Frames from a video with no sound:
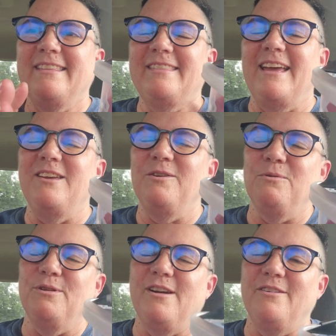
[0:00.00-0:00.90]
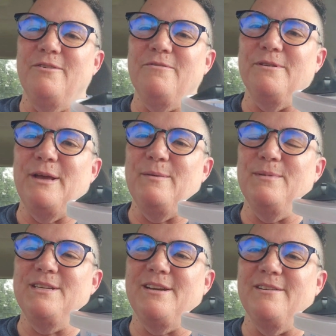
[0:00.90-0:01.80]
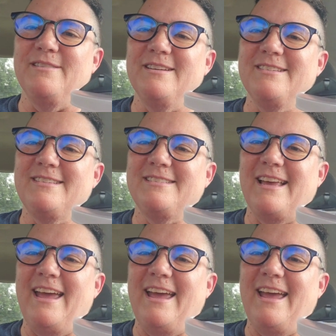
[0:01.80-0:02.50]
thank you, Rolando, for letting me share this.